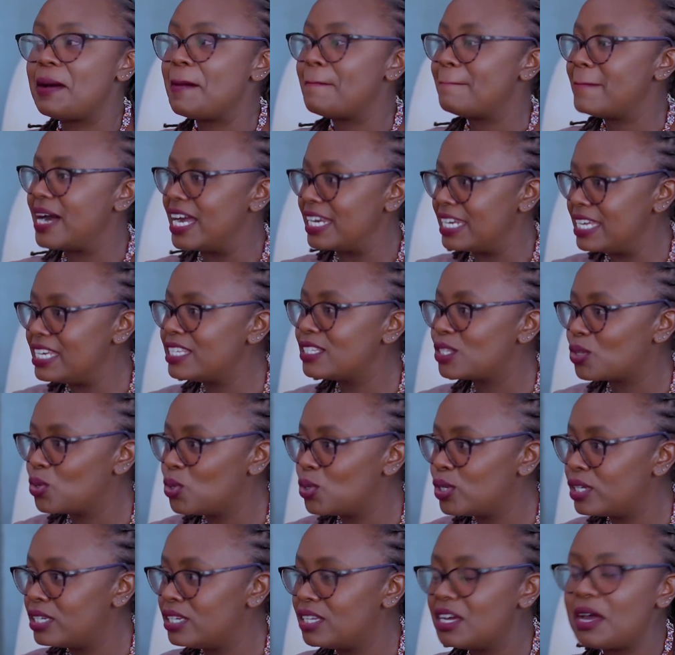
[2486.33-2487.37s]
Money is
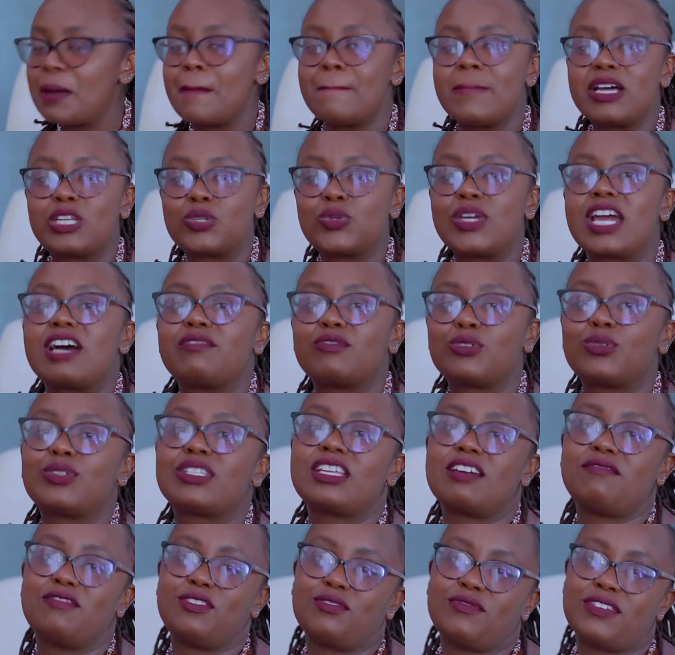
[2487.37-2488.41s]
good, but we have to
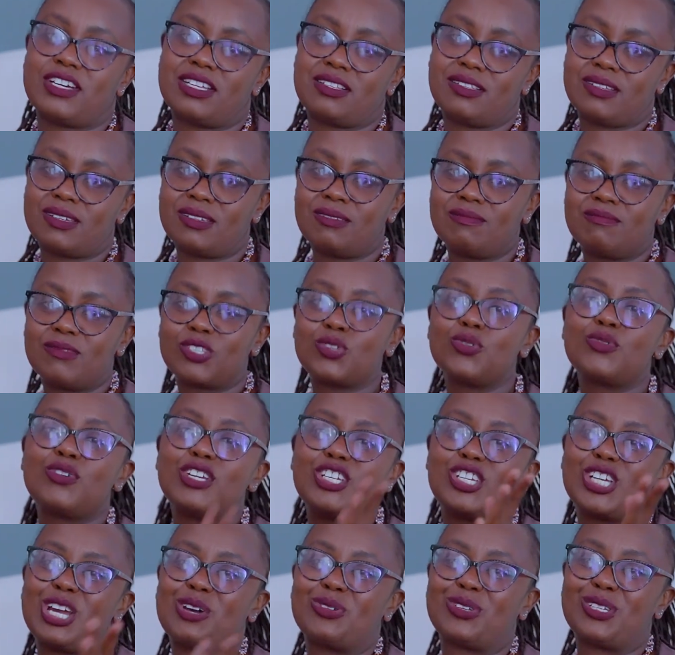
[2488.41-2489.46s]
serve you first. So
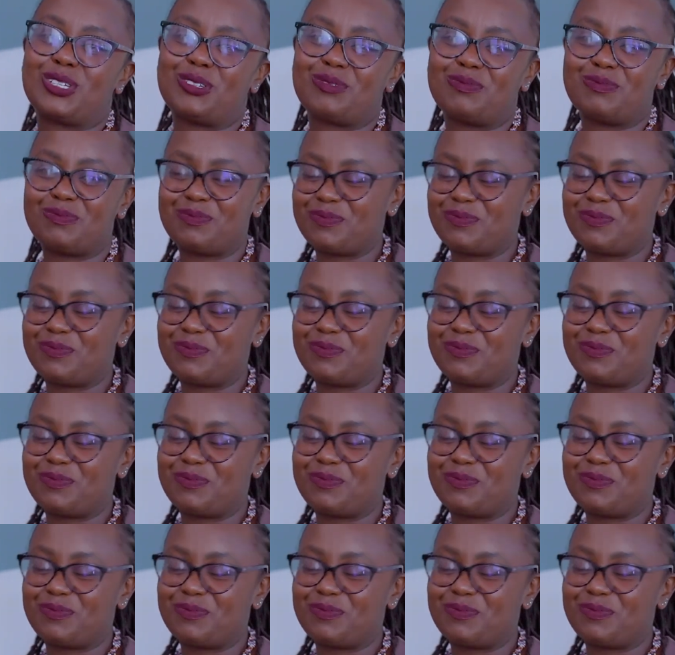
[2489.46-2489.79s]
reach out.